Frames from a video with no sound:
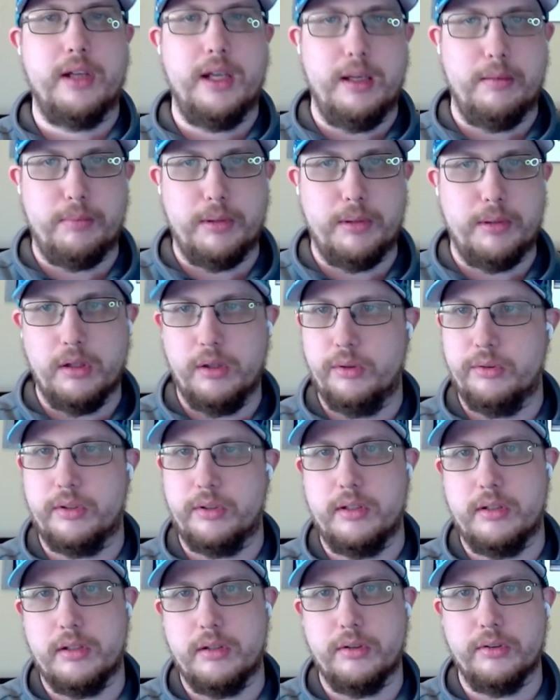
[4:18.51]
can't be
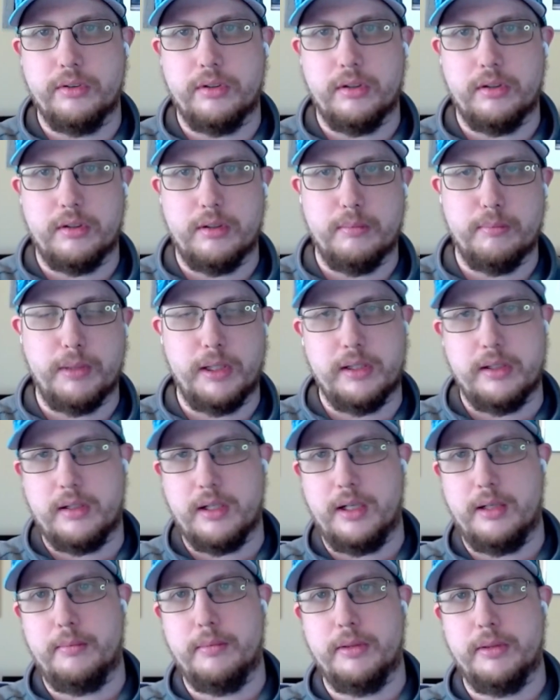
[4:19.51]
closed in the old system by the
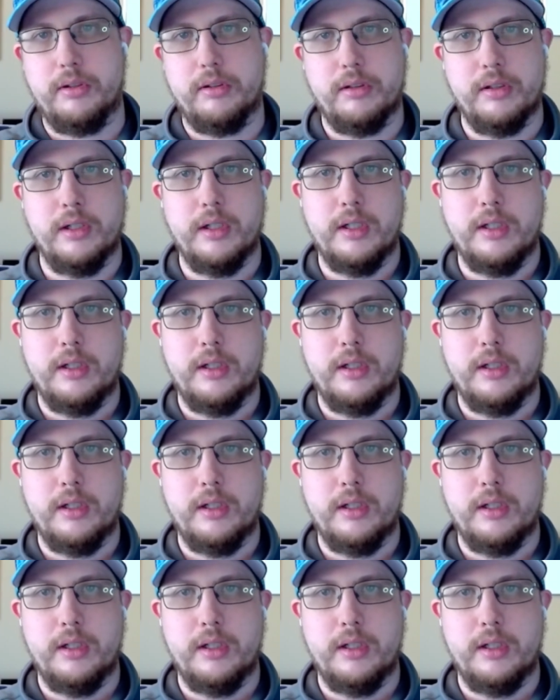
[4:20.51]
time it's